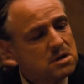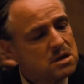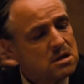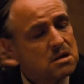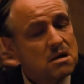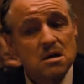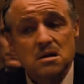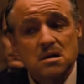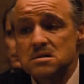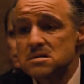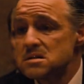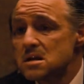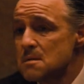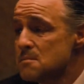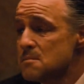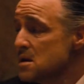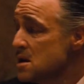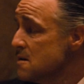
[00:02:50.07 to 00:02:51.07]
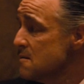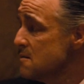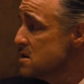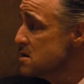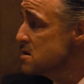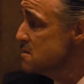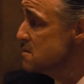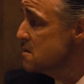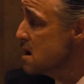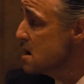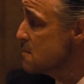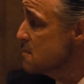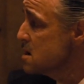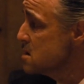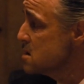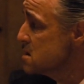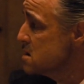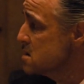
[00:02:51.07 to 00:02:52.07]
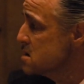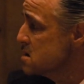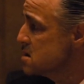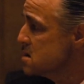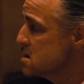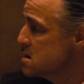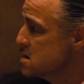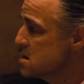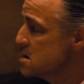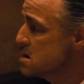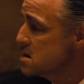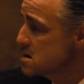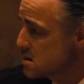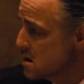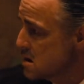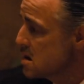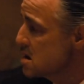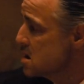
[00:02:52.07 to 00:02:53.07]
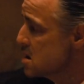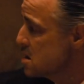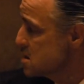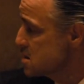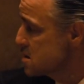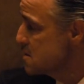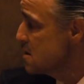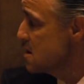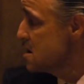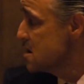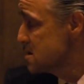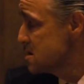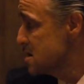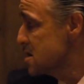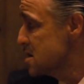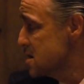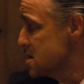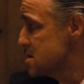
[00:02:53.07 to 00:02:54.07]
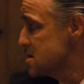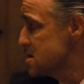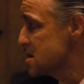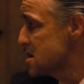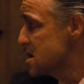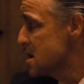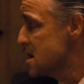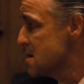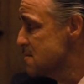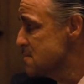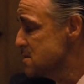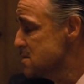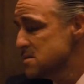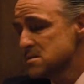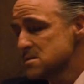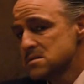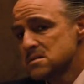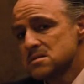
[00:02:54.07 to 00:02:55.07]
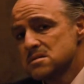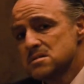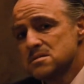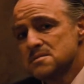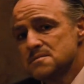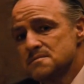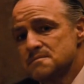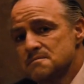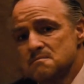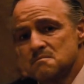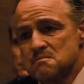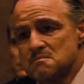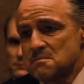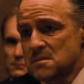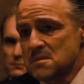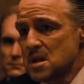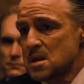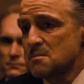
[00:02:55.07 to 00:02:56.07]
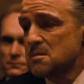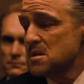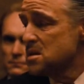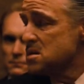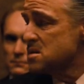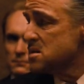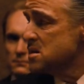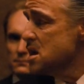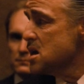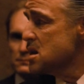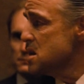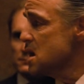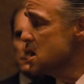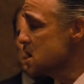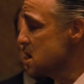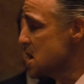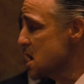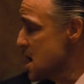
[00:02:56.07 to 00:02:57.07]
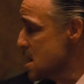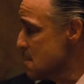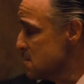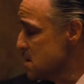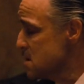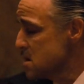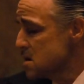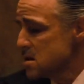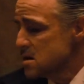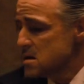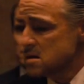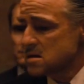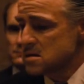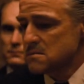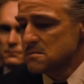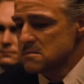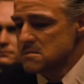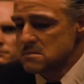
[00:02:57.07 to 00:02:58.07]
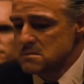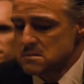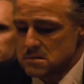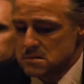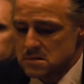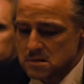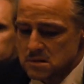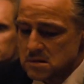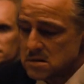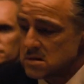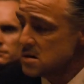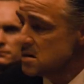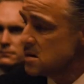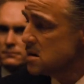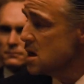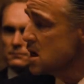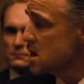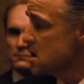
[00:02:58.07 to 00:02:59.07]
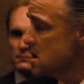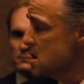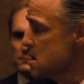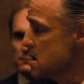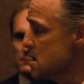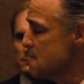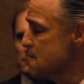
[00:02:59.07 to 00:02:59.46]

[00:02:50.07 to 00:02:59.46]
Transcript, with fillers: Because I believe this drug business is going to destroy us in the years to come. I mean, it's not like gambling or liquor,